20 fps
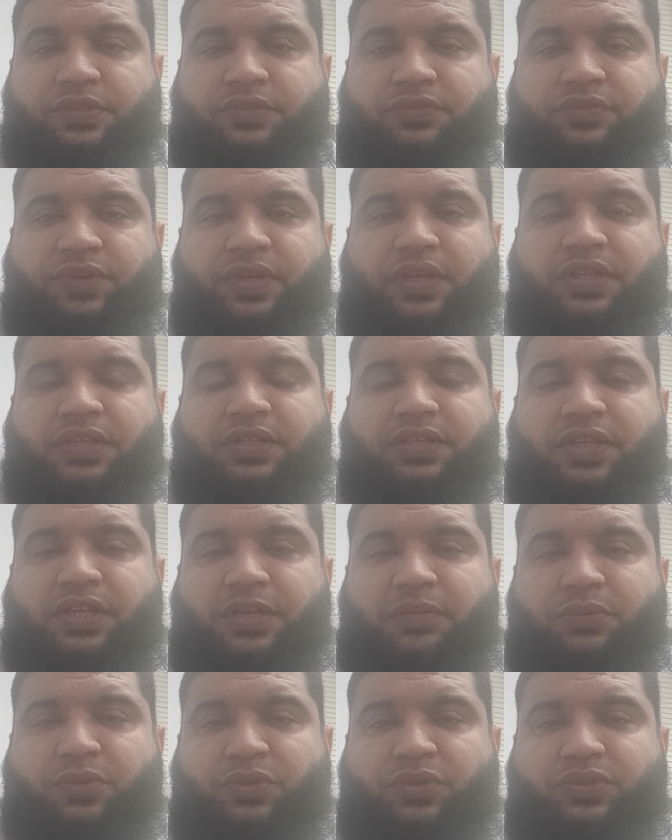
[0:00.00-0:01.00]
finally they
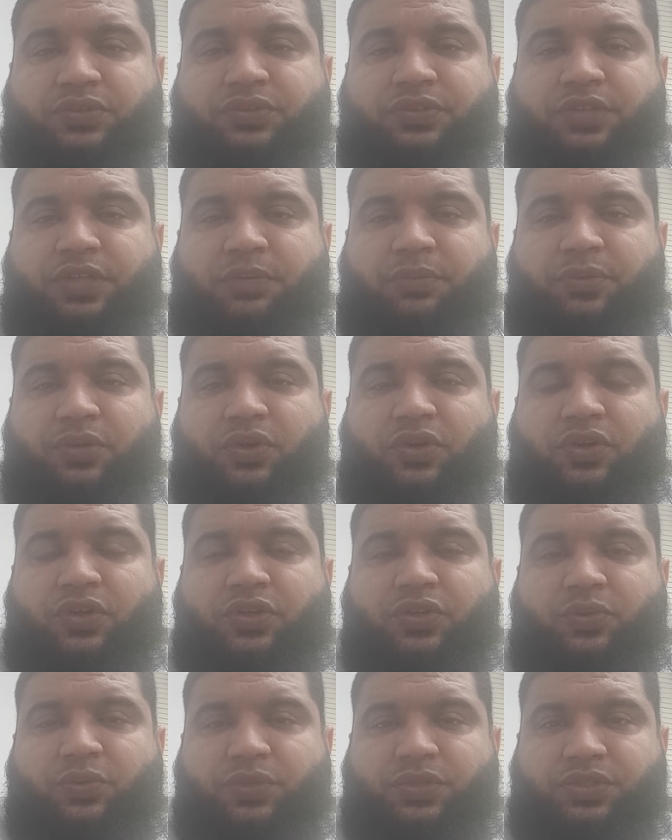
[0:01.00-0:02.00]
are producing a
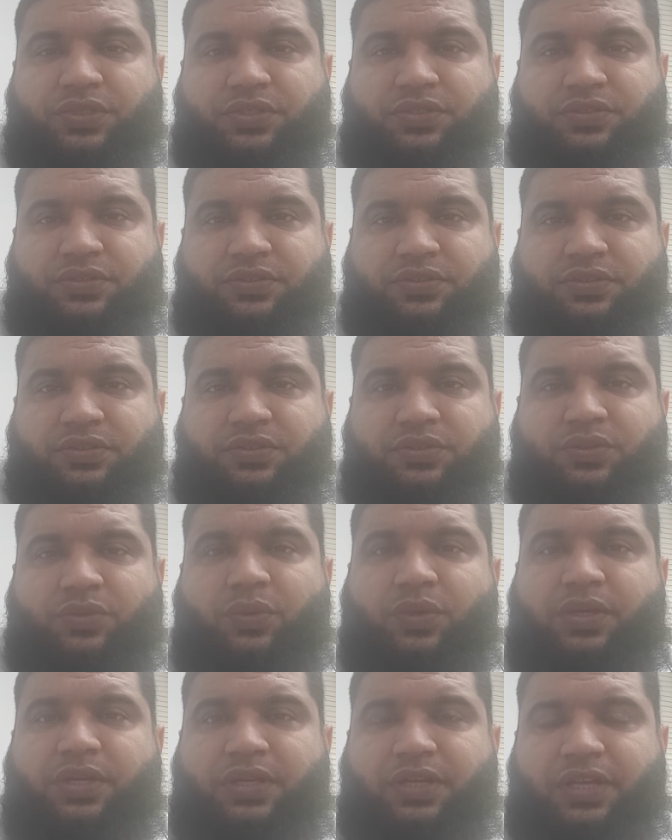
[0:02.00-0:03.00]
product which is
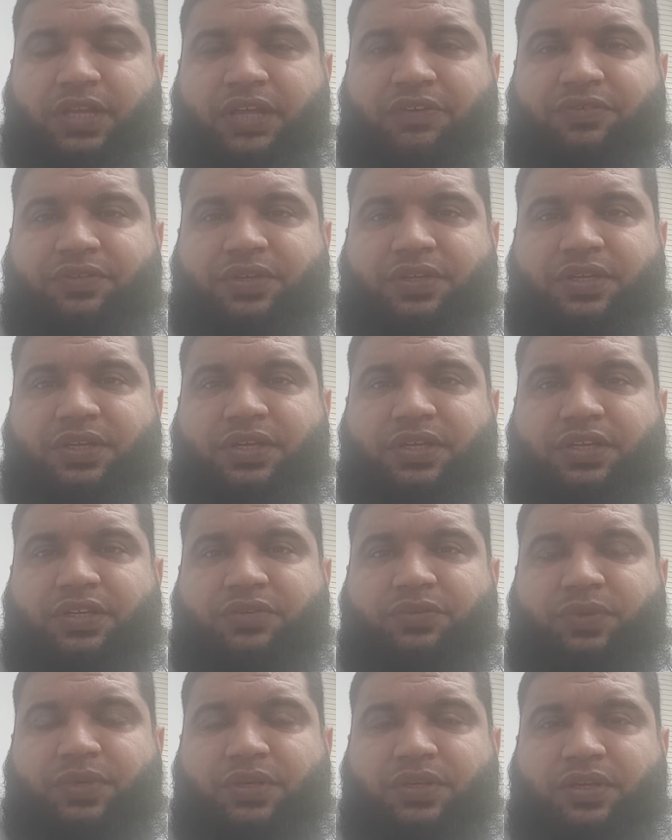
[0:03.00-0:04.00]
water loving, and
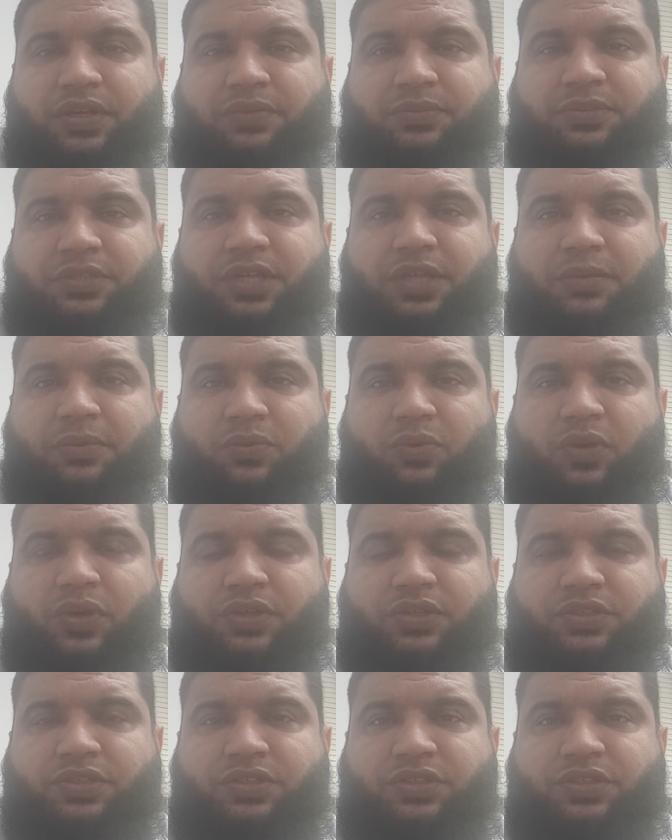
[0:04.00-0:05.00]
it will absorb
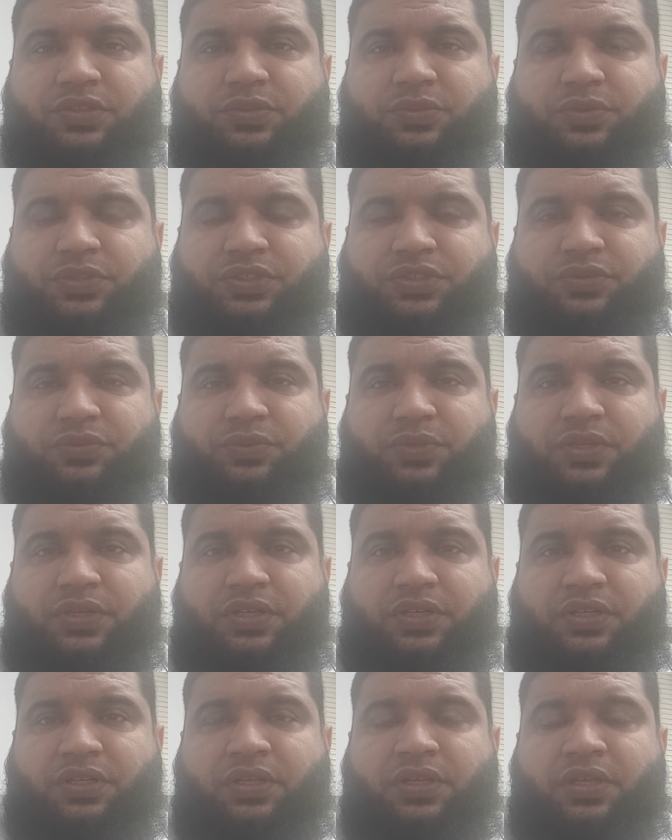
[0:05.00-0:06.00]
water, which
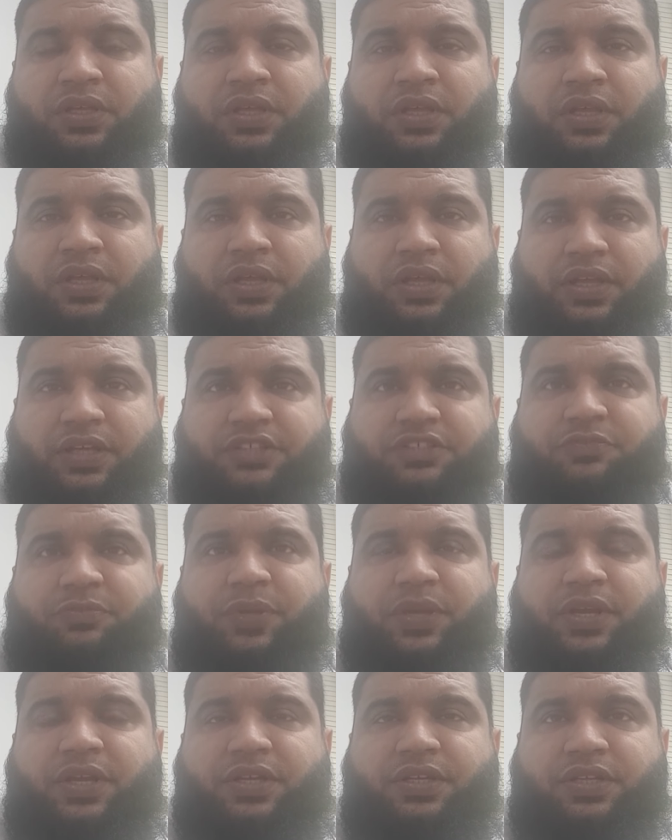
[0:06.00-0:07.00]
will
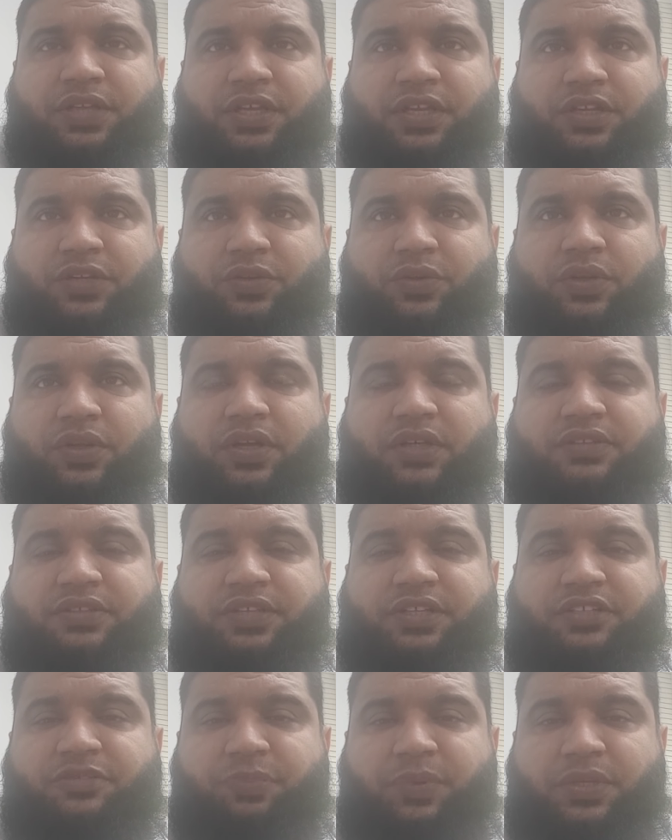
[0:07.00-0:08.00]
expand, and it will cause
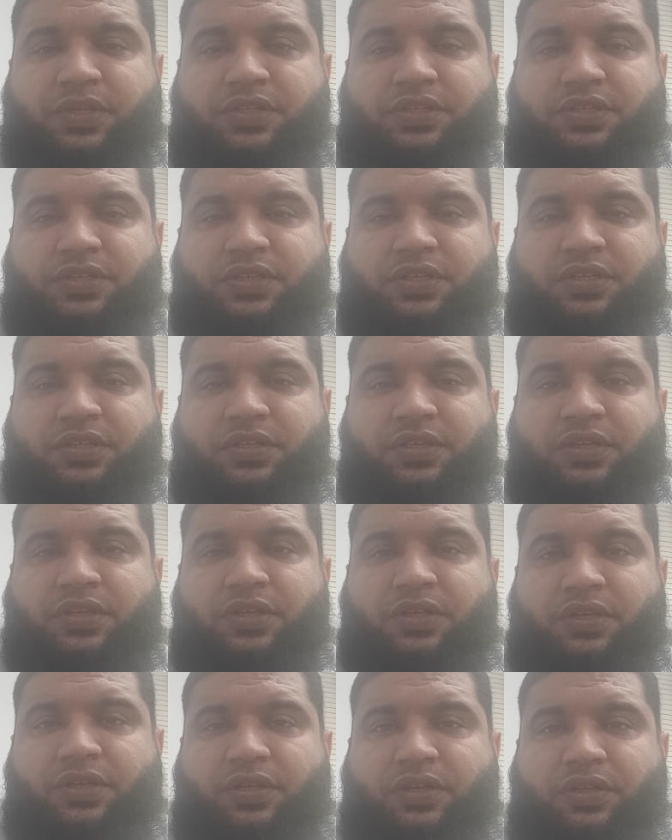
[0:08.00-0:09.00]
expansion,
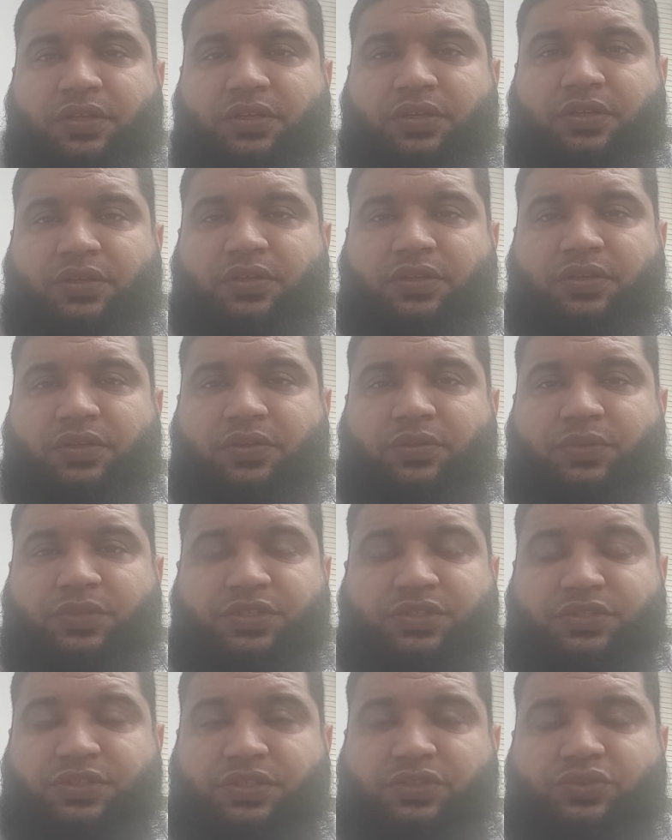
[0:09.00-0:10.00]
which
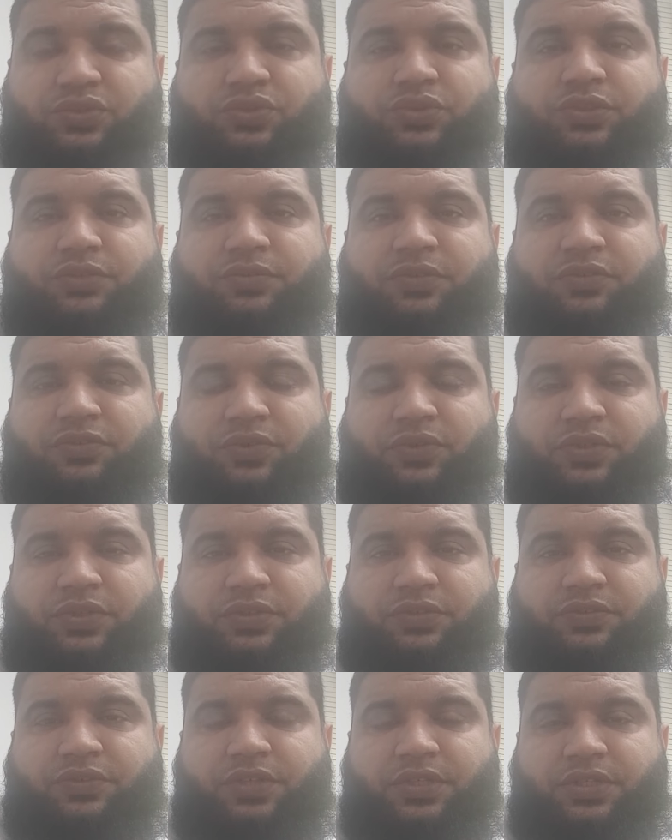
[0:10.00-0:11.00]
is not suitable for
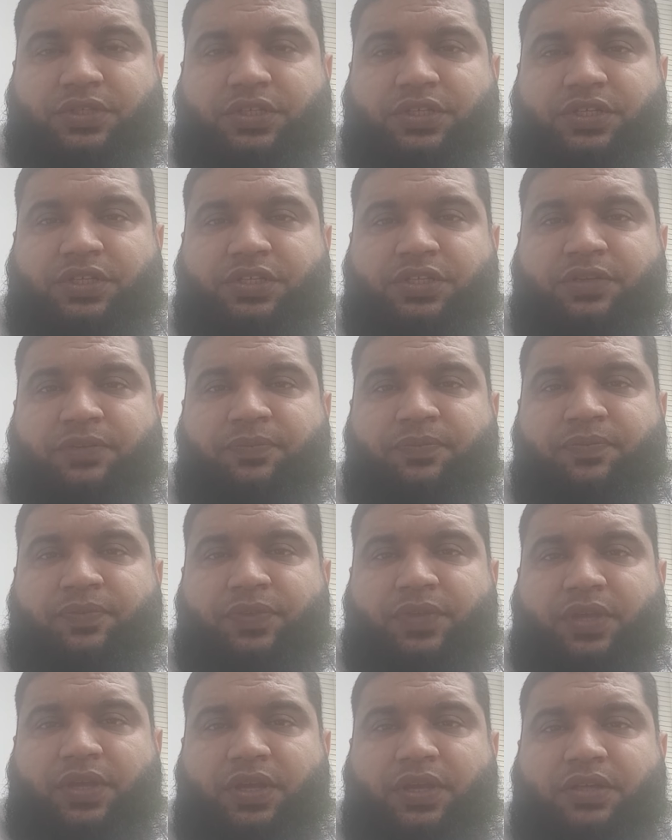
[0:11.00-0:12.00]
concrete.
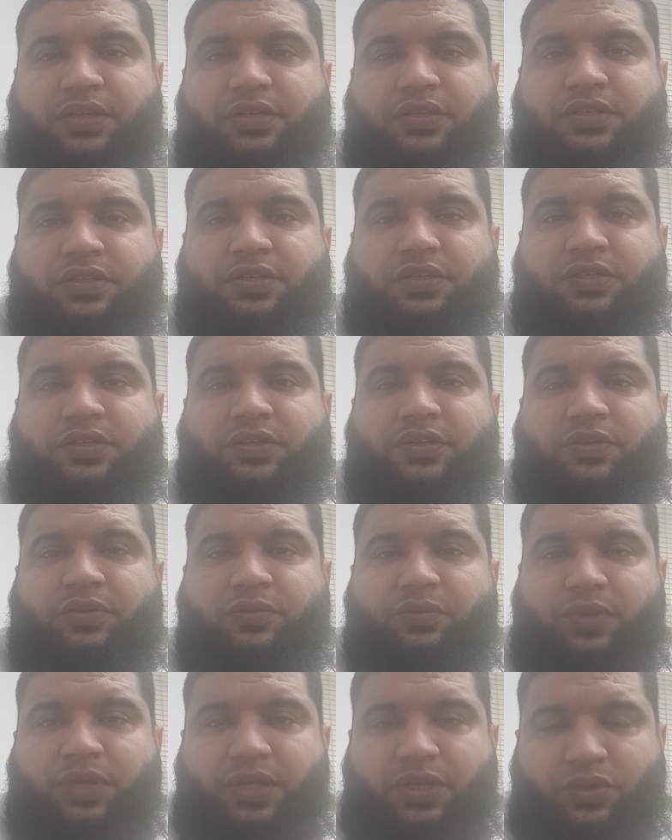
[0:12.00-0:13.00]
And
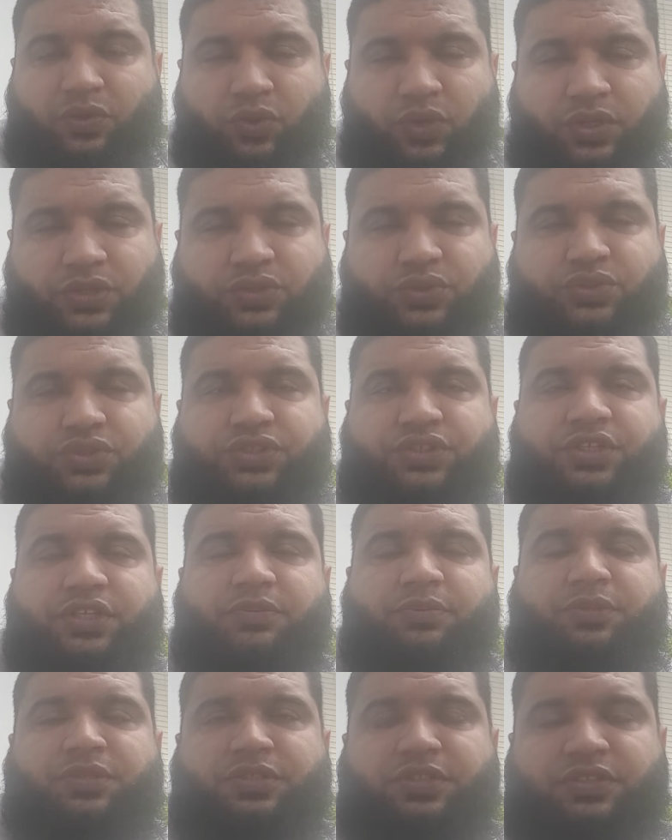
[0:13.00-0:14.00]
we are going to
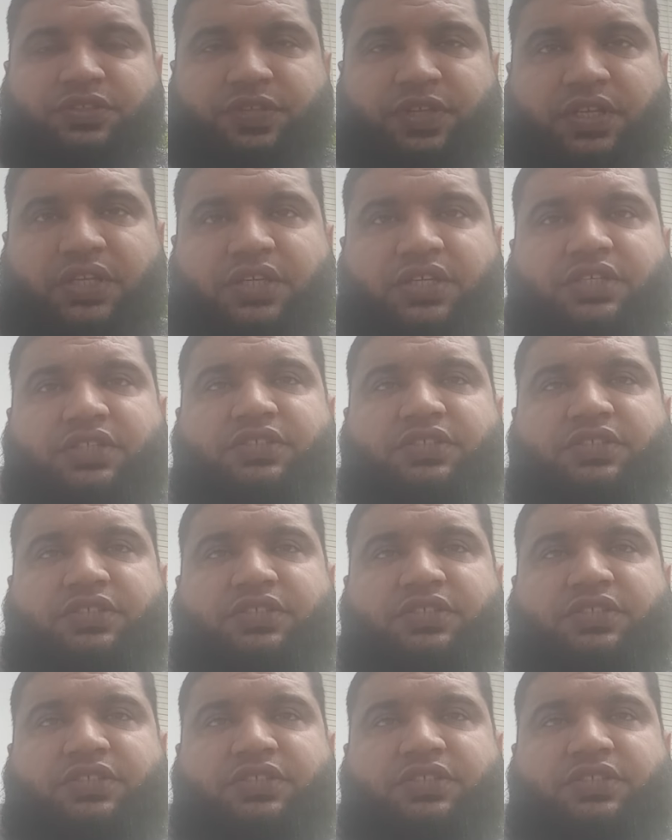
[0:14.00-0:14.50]
determine this alkali